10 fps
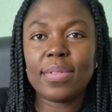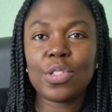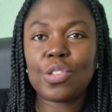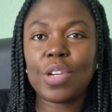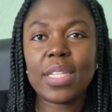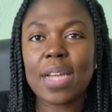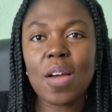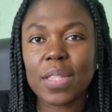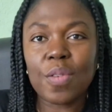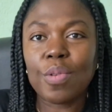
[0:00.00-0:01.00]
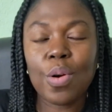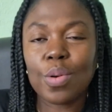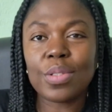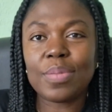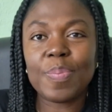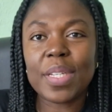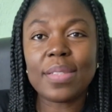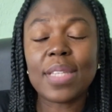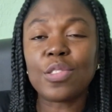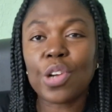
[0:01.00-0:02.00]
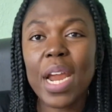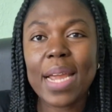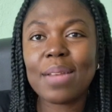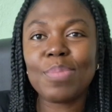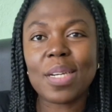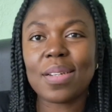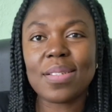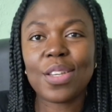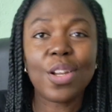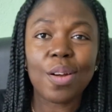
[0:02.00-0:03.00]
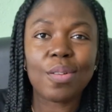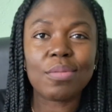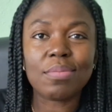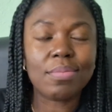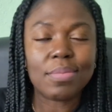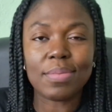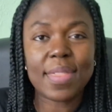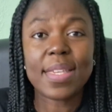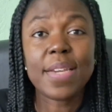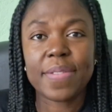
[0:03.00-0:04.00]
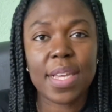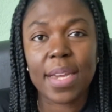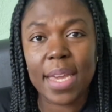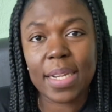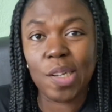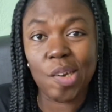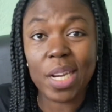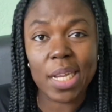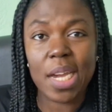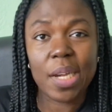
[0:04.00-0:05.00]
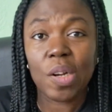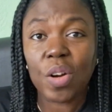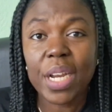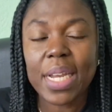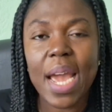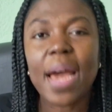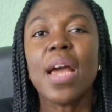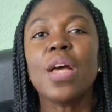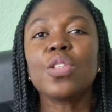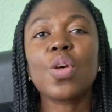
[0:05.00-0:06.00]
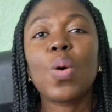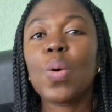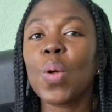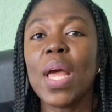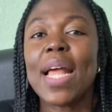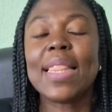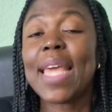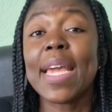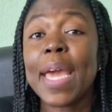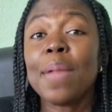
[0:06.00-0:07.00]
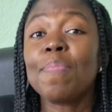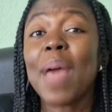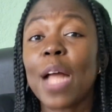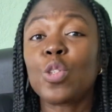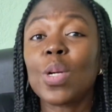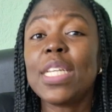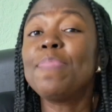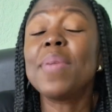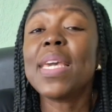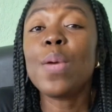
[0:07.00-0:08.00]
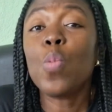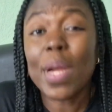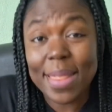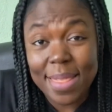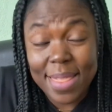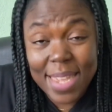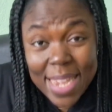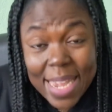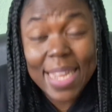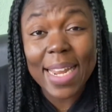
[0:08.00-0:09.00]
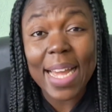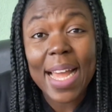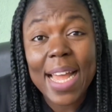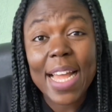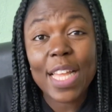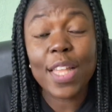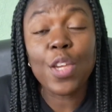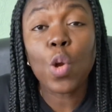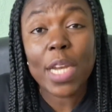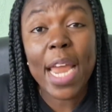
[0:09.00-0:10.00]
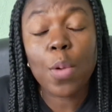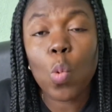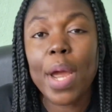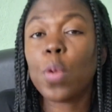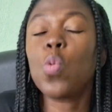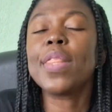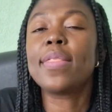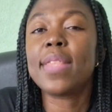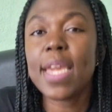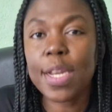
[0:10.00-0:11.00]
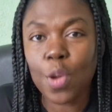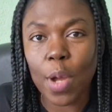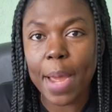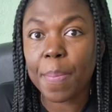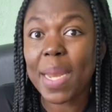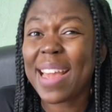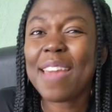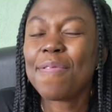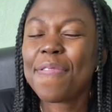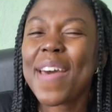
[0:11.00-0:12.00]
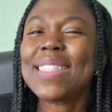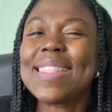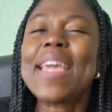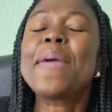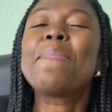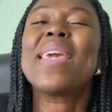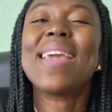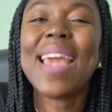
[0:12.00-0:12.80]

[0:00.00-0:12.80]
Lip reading: straight down the road, the drain, because, thieves are getting greedier and greedier. So they can actually be within your network, within your company. In fact, they can be